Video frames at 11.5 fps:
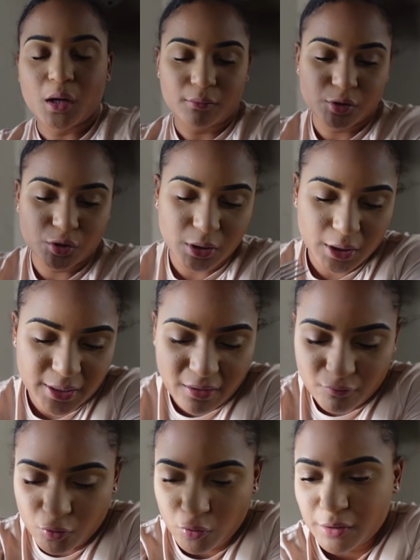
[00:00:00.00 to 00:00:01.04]
I'm eating
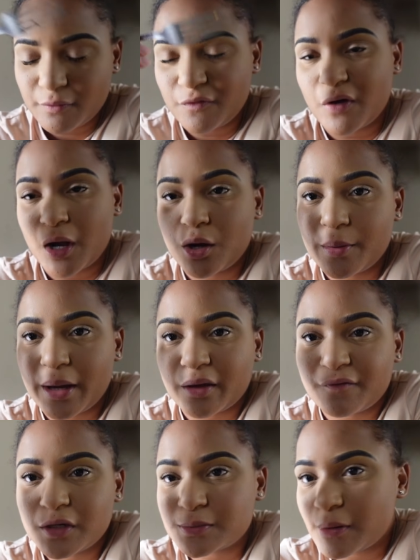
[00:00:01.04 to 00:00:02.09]
that real quick before I go back
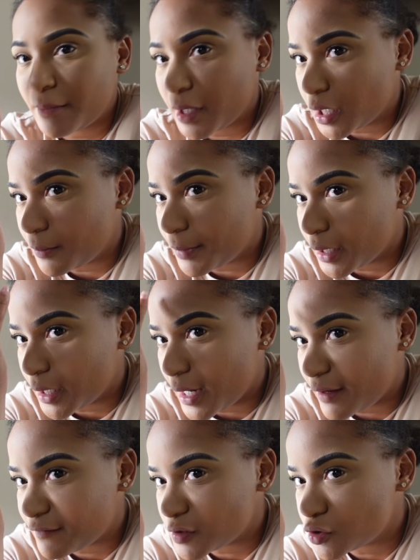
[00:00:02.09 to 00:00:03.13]
and finish my makeup. And then I
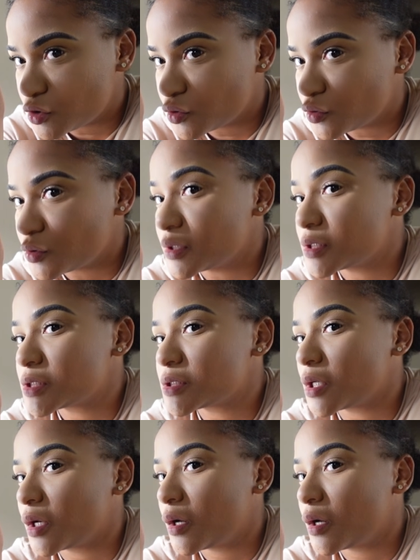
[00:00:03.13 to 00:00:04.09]
have to do this